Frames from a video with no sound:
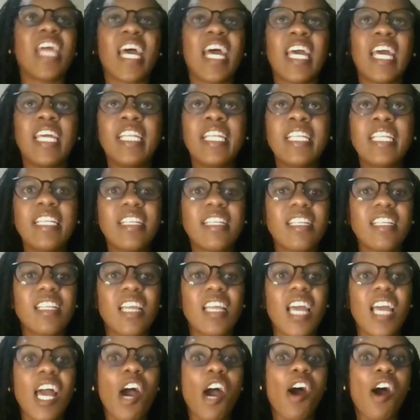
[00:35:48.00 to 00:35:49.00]
And
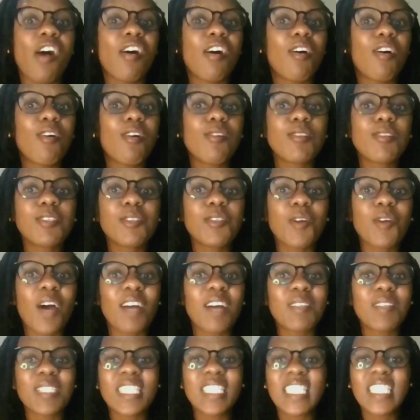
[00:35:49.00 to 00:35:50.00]
then
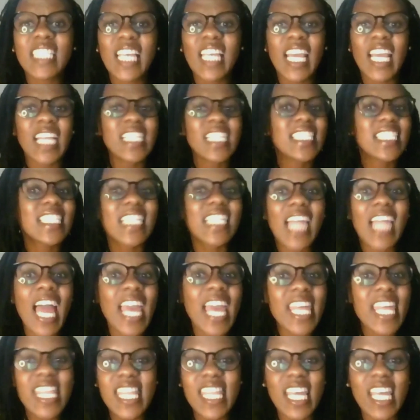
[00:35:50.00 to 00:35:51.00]
also I would say
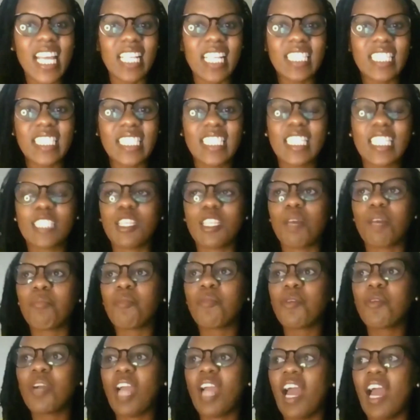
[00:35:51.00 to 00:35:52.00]
try things. There's
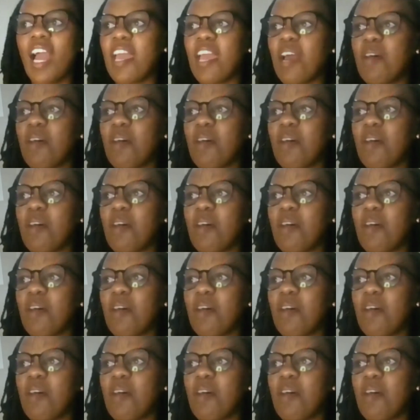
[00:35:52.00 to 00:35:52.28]
a book